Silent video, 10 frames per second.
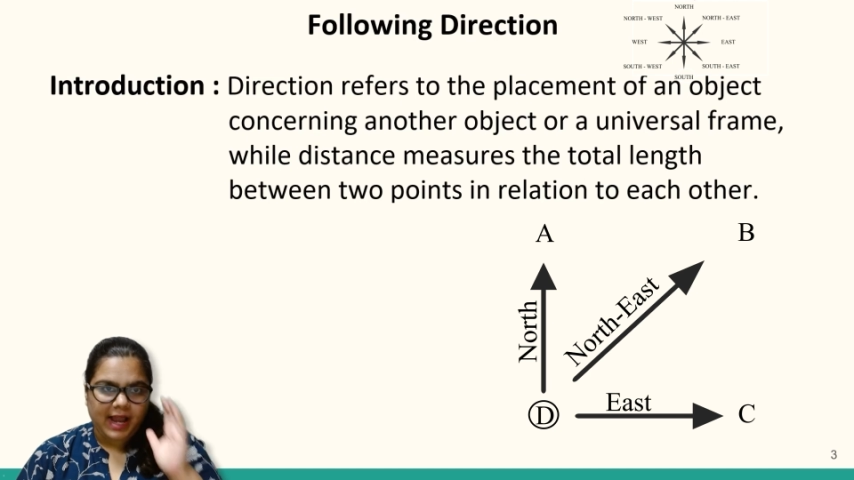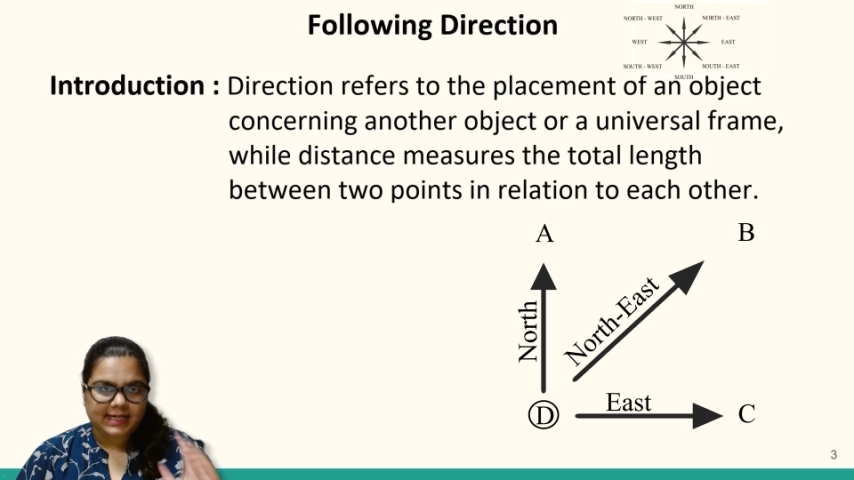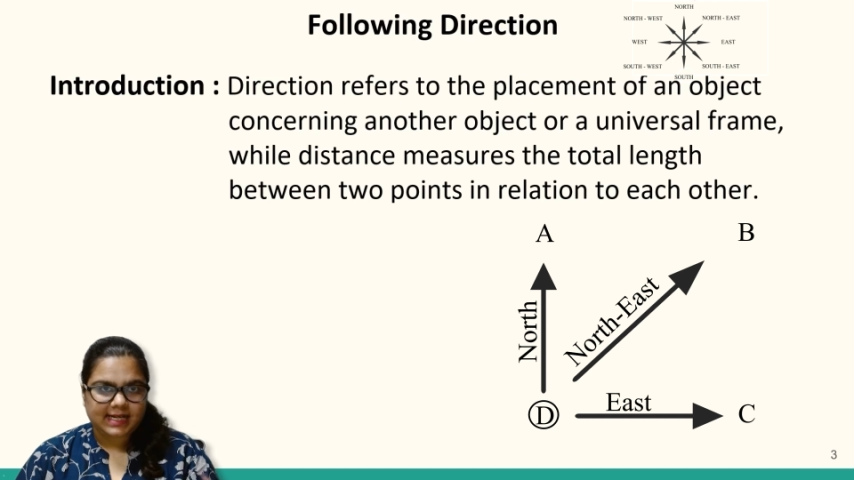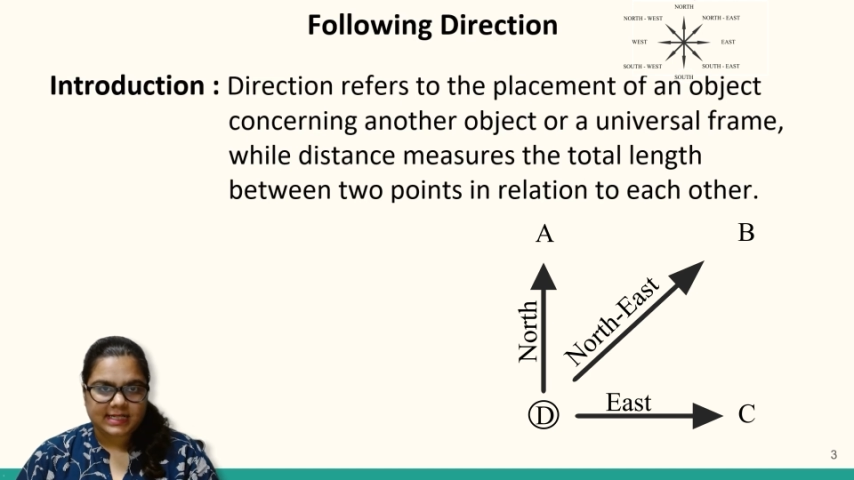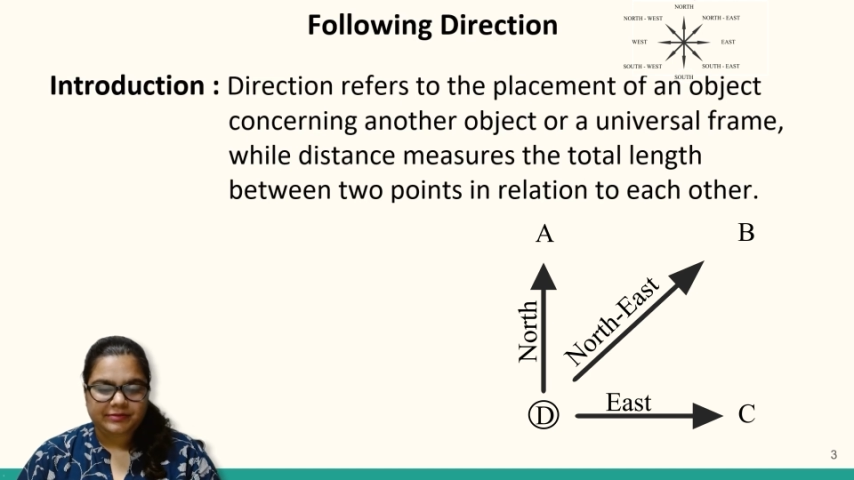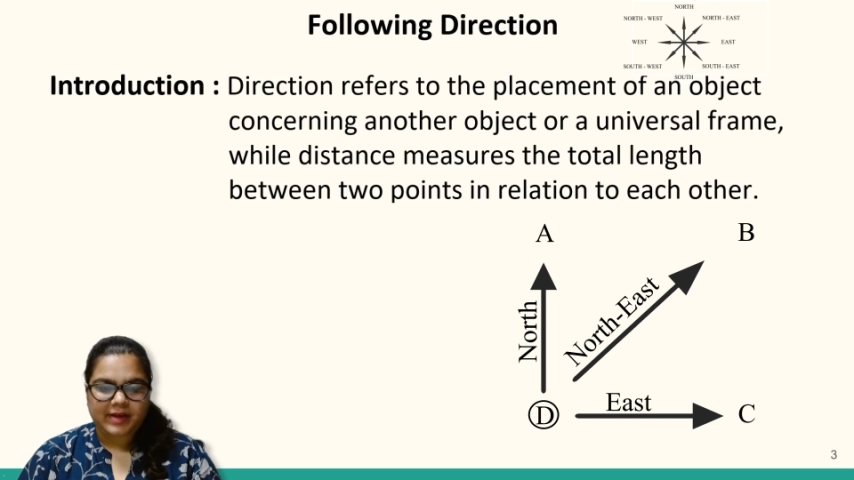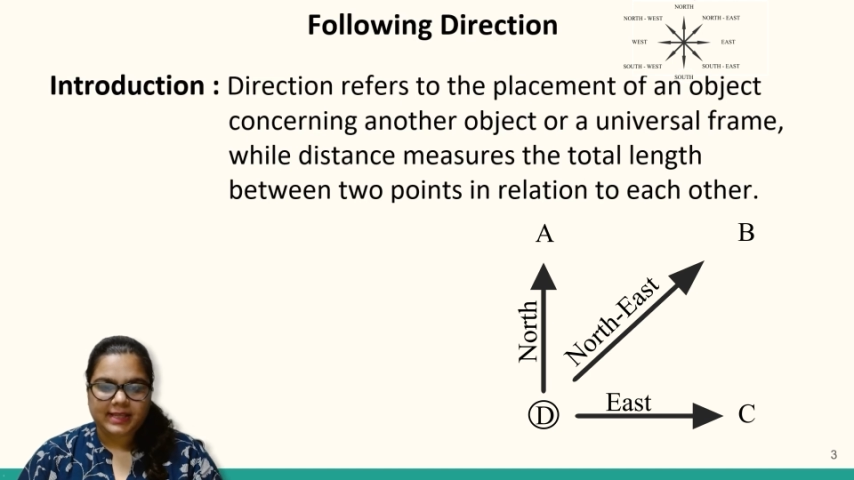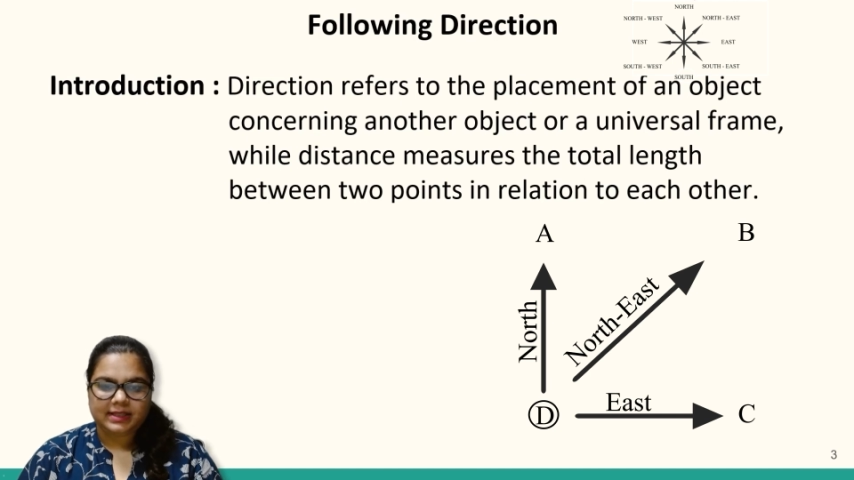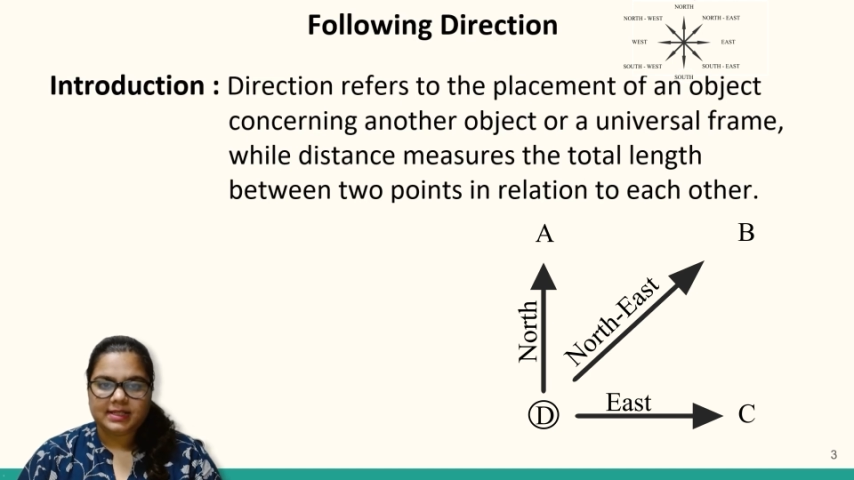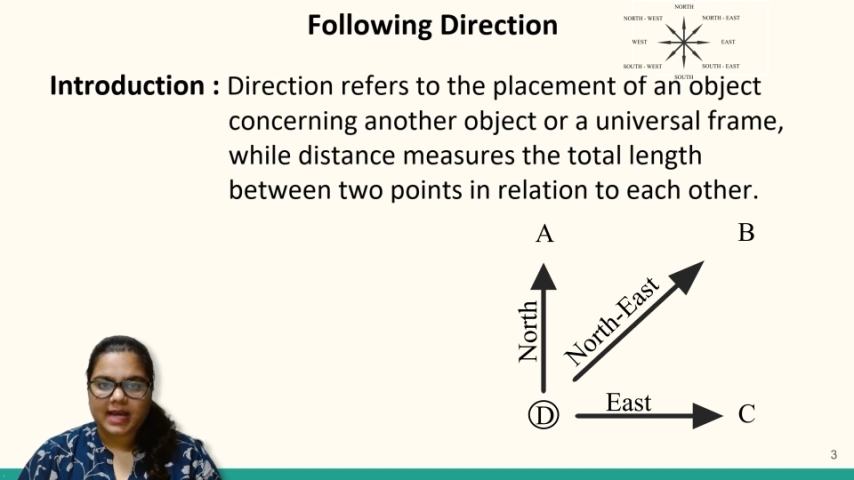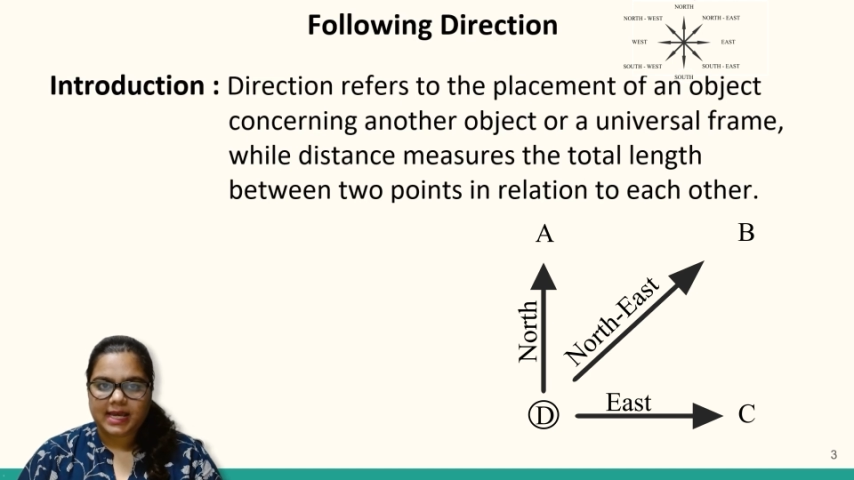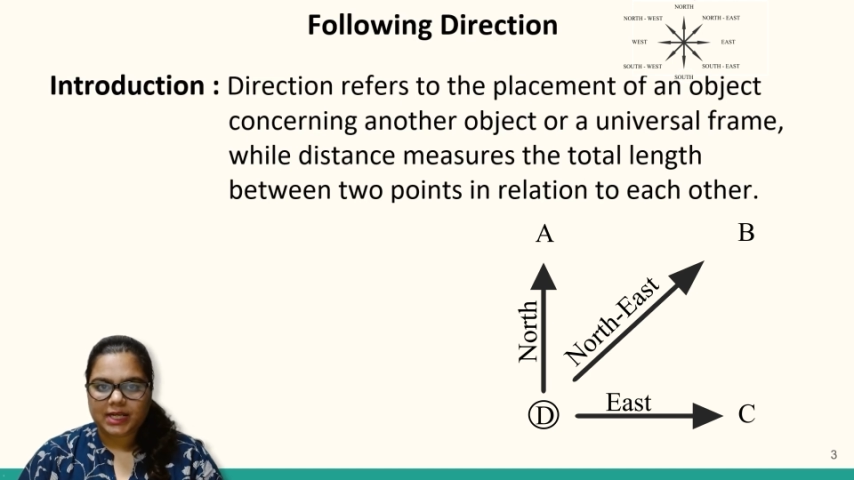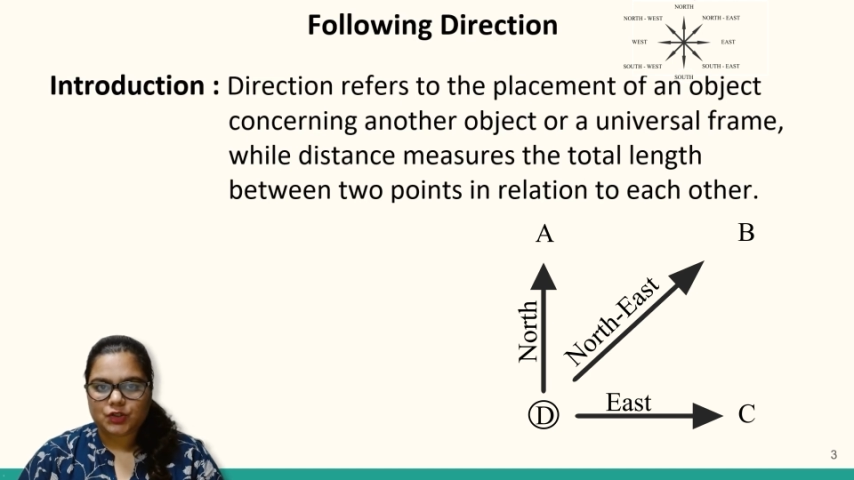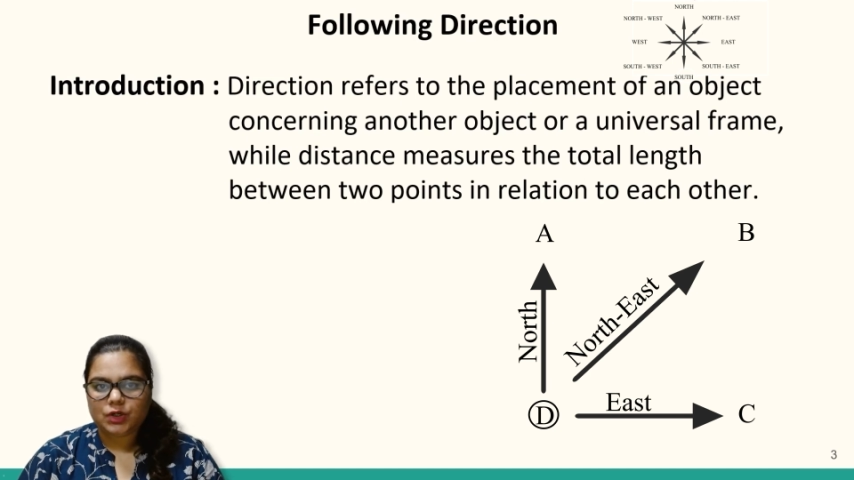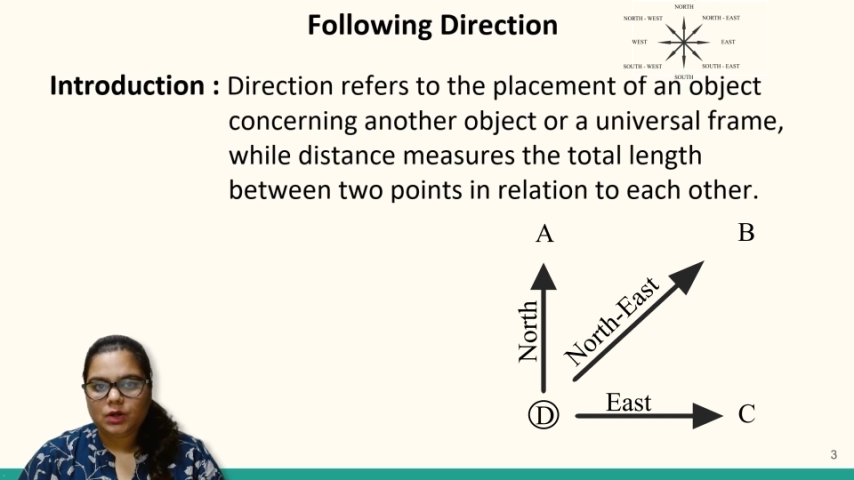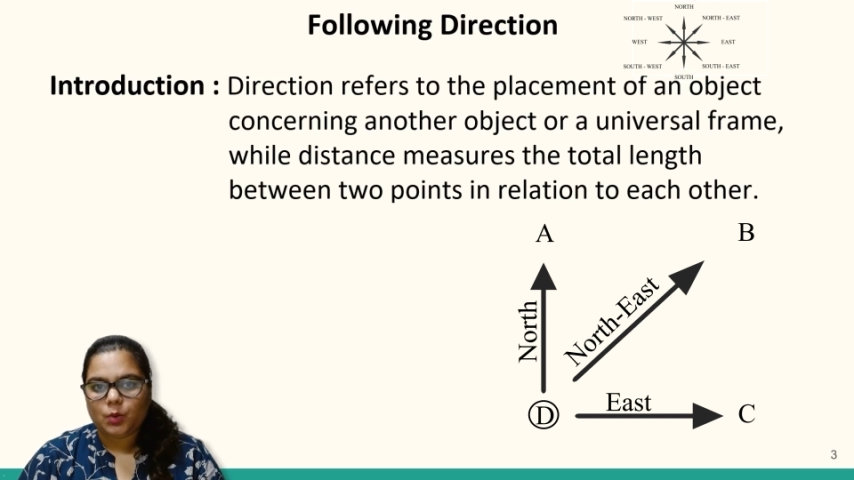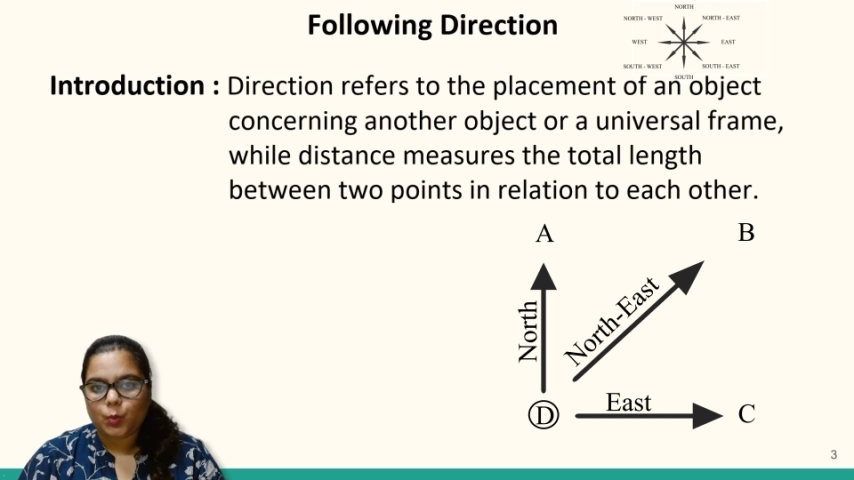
identifying the direction